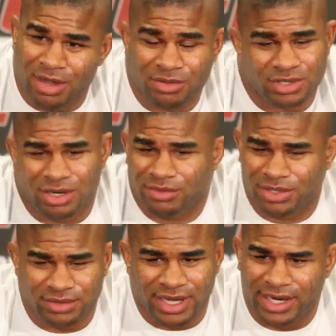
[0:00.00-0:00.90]
I was
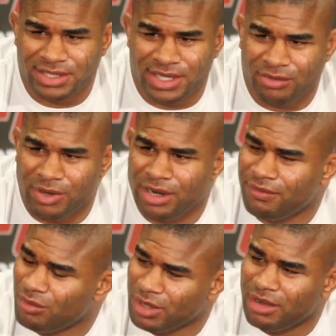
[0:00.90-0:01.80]
like I said, ready
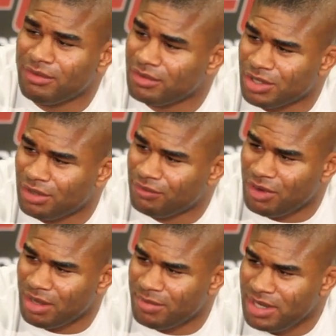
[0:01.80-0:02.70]
for whatever he was going to
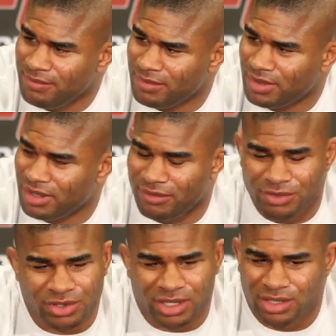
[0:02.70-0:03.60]
throw at me. If
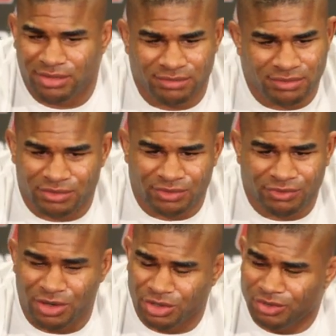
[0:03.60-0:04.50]
he was going to
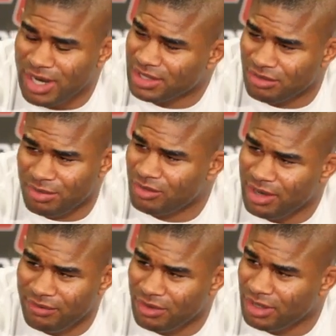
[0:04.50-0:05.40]
throw strikes, I'd be
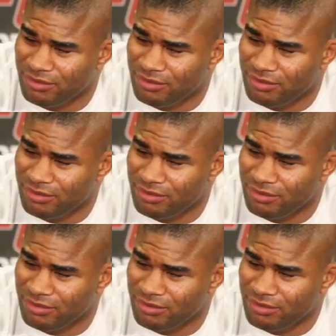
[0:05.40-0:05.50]
ready for it.